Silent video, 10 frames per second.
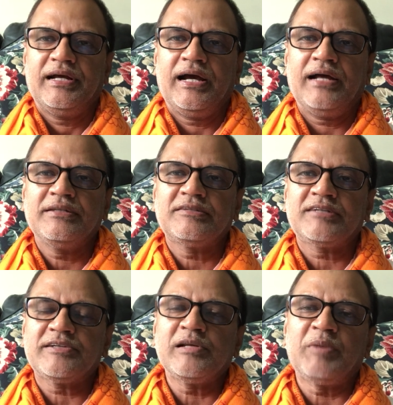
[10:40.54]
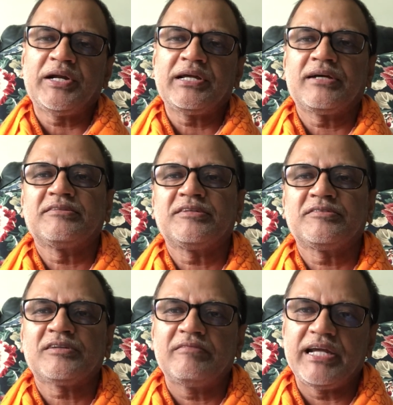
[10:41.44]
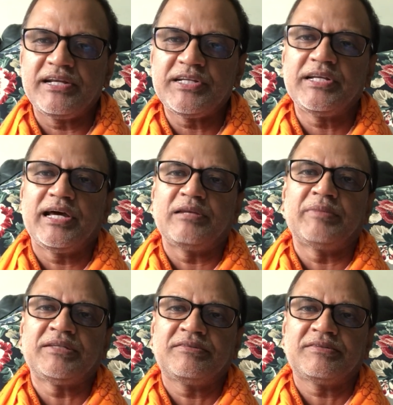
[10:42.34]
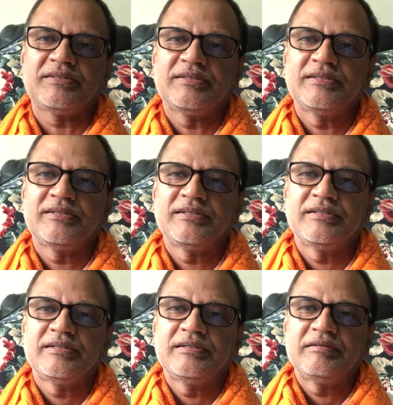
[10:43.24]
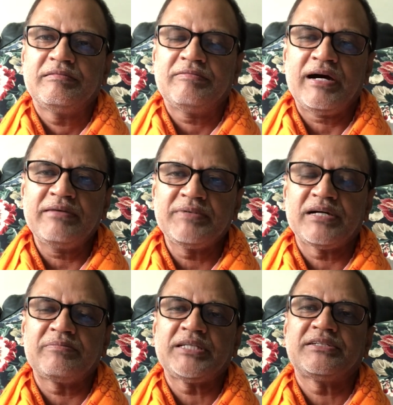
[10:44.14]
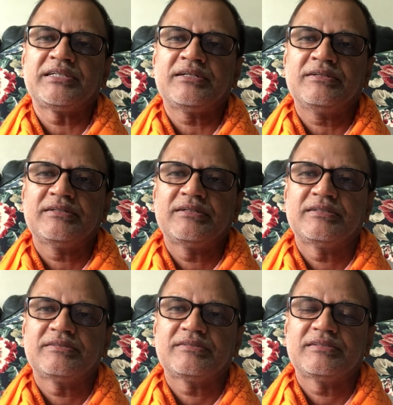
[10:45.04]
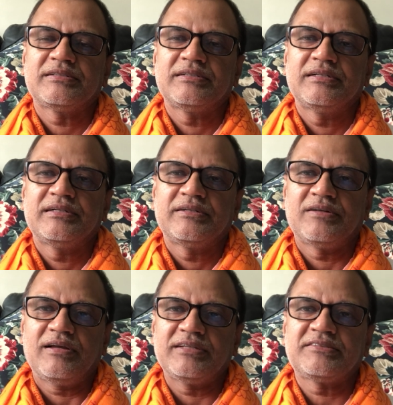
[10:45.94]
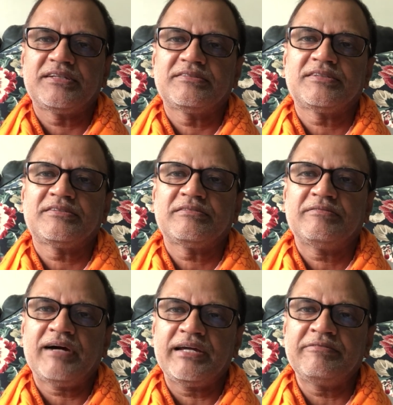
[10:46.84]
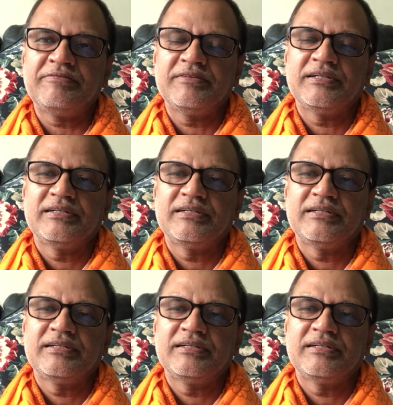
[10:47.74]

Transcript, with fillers: And the subtle body consists of 18 elements, 5 karmendriya, knowledge senses, 5